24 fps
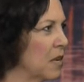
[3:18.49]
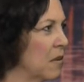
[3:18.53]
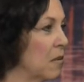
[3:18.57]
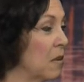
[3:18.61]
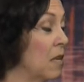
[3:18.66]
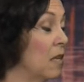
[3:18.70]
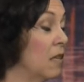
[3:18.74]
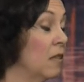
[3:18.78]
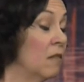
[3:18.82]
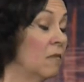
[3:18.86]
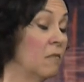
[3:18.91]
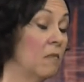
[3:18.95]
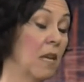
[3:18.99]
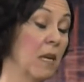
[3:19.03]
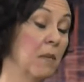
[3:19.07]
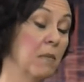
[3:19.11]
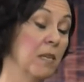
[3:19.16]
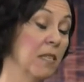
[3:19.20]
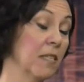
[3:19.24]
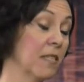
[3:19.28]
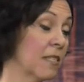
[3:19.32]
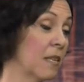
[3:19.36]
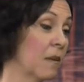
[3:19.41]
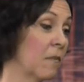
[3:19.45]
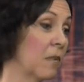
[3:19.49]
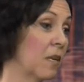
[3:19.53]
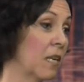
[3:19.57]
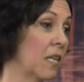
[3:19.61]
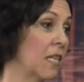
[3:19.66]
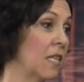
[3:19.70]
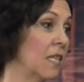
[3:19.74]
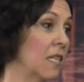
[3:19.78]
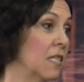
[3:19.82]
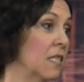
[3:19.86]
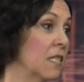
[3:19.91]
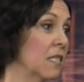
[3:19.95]
I mean, maybe
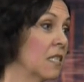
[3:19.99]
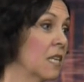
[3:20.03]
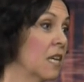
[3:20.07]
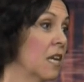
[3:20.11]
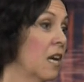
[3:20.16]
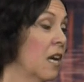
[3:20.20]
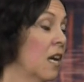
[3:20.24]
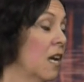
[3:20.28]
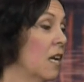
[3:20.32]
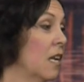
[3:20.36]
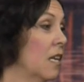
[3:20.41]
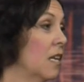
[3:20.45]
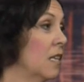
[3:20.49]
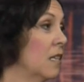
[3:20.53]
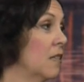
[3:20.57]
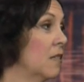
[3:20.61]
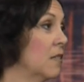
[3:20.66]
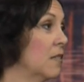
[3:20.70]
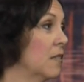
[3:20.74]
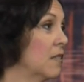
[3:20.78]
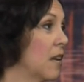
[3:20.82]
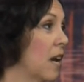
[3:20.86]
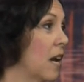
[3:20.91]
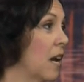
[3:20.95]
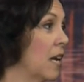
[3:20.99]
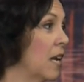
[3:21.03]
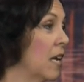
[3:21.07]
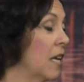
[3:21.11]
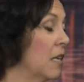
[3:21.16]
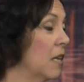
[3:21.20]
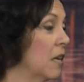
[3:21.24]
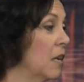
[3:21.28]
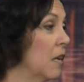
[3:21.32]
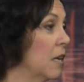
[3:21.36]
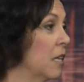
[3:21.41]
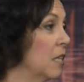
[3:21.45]
somebody is
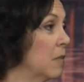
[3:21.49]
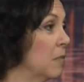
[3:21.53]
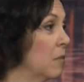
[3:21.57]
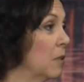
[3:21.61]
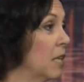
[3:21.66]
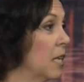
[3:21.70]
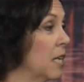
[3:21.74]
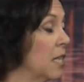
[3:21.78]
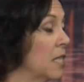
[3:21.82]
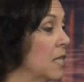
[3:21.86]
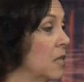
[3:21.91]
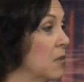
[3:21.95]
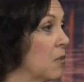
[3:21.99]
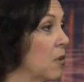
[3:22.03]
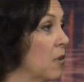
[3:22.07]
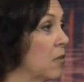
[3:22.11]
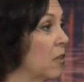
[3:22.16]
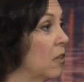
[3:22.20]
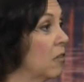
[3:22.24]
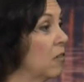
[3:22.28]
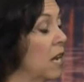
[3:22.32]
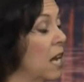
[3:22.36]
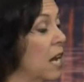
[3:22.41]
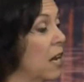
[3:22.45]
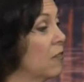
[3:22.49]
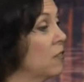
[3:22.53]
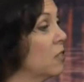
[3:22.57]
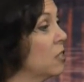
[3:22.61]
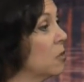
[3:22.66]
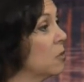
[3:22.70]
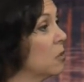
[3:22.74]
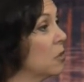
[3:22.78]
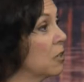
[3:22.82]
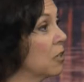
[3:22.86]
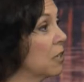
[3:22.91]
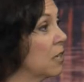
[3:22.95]
in a place where they don't have
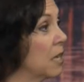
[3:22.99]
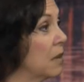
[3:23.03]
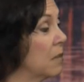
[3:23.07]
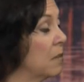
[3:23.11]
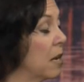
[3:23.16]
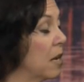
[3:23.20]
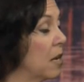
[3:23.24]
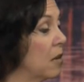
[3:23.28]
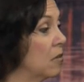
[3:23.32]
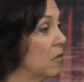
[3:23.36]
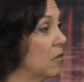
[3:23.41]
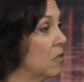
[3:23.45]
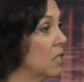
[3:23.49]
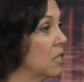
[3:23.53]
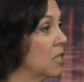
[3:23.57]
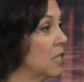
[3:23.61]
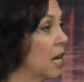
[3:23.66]
to worry about